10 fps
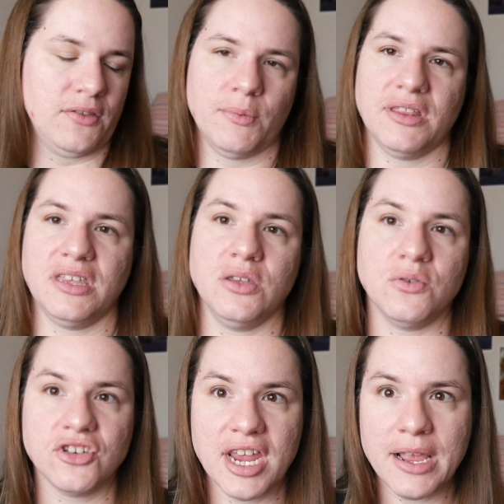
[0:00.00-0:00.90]
one that you
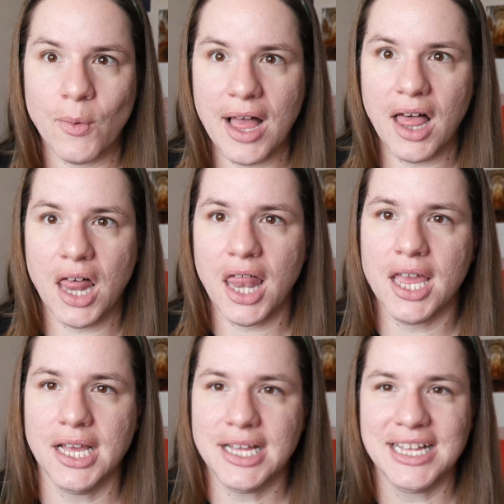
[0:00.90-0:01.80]
shake well.
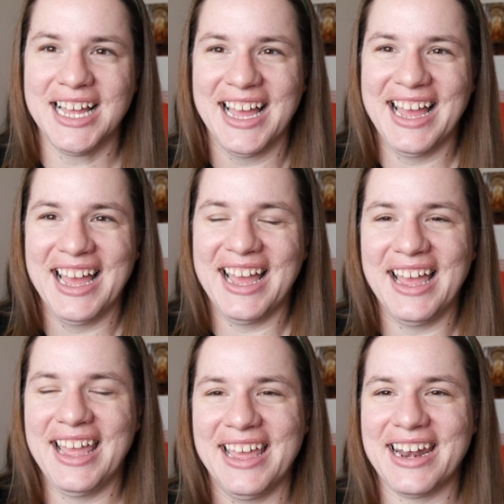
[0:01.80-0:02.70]

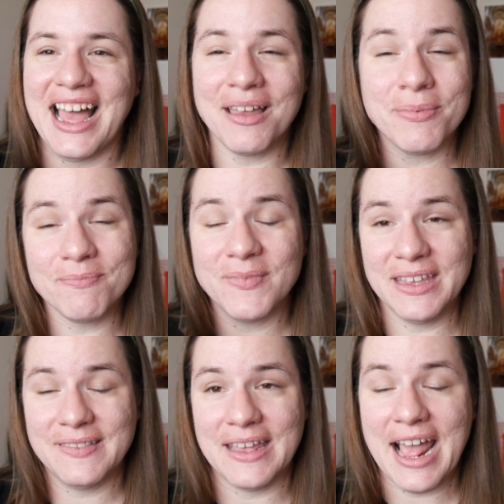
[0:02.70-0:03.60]
And
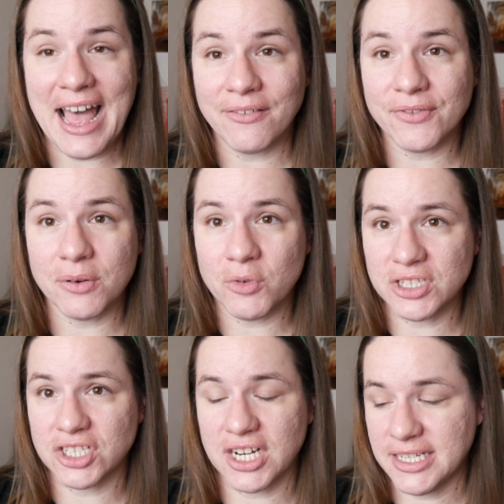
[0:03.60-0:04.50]
it's an after
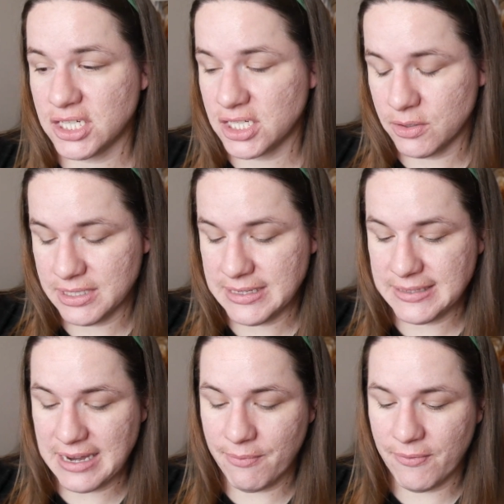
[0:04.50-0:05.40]
moisturizer, so it's a
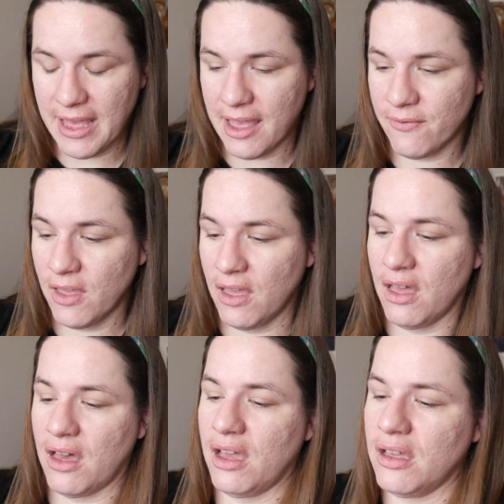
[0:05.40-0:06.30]
step 5.
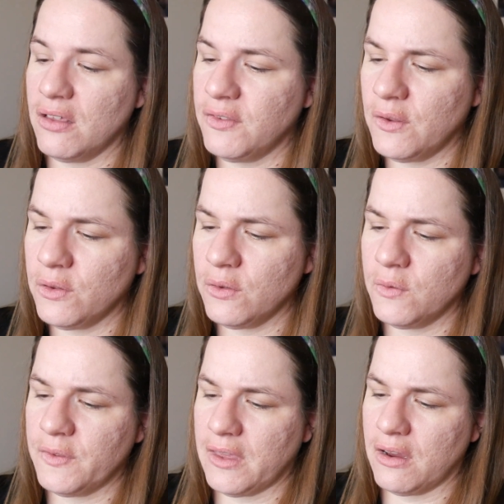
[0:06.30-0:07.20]
I also
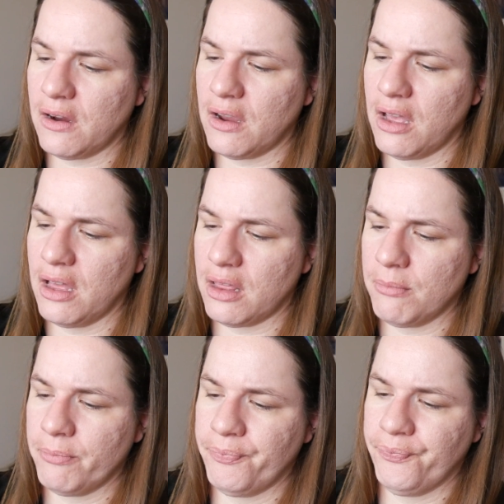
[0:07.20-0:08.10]
use their,
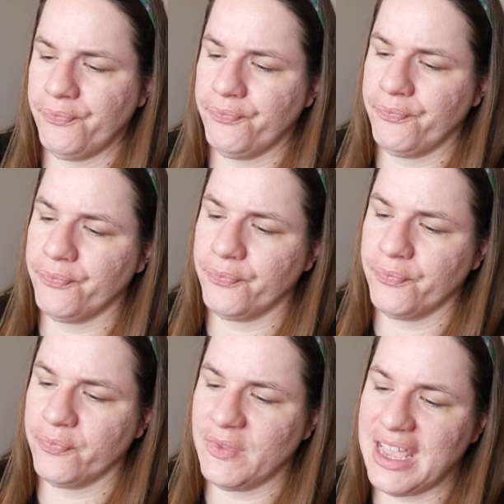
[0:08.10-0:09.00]

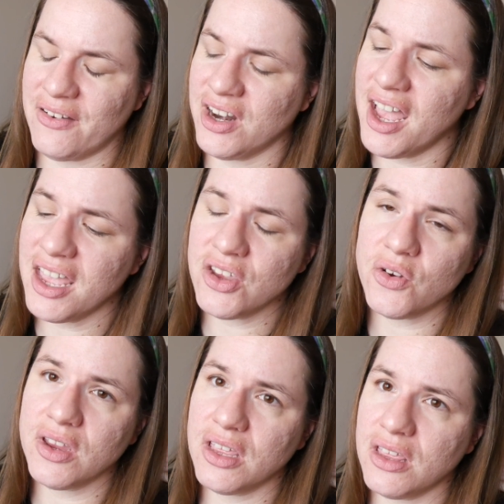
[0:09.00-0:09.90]
they have an eye
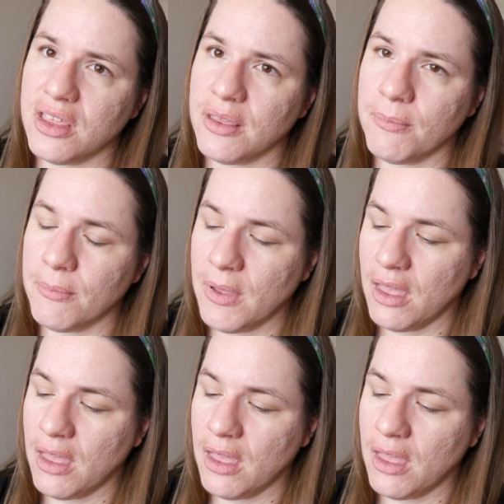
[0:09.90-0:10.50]
cream